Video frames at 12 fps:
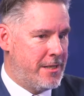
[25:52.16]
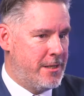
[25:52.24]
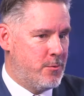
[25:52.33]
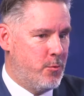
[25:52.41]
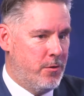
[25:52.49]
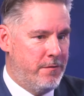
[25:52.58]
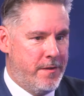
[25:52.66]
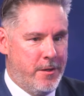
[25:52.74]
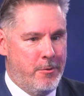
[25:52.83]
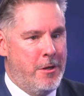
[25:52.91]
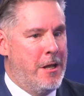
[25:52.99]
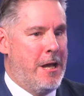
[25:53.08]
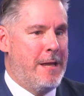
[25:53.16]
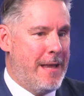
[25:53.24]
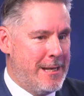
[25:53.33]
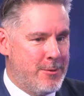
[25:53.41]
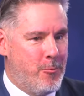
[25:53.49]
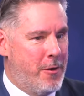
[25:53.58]
its worldview, and that
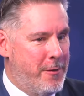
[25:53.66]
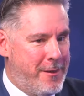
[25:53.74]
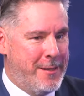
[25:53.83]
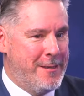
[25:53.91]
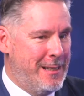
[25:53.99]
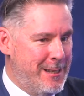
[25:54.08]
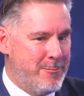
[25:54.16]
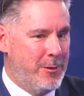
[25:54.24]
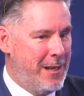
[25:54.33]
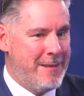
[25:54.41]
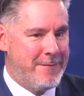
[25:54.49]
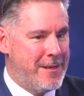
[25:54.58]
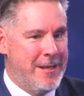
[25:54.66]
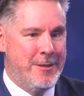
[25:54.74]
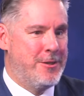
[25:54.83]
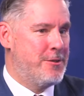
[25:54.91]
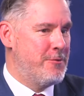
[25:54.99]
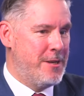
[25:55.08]
is one thing the liberal left
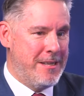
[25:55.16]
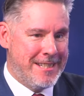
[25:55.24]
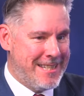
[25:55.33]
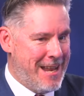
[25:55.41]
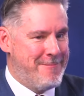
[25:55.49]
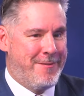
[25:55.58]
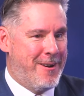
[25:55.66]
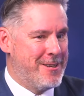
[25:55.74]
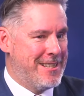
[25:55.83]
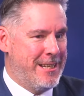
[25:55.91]
just steadfastly refuses to do.